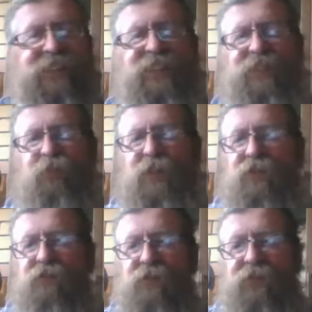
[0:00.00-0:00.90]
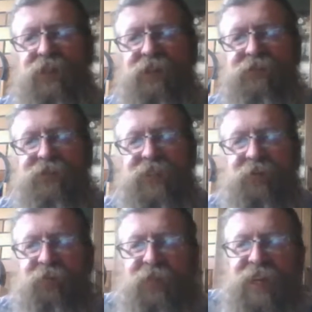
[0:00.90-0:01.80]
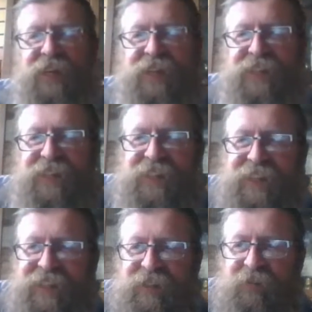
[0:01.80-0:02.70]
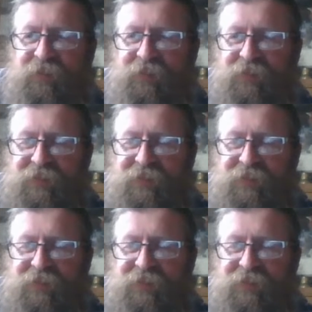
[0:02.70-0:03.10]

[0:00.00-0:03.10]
Just a bit of trivia for you.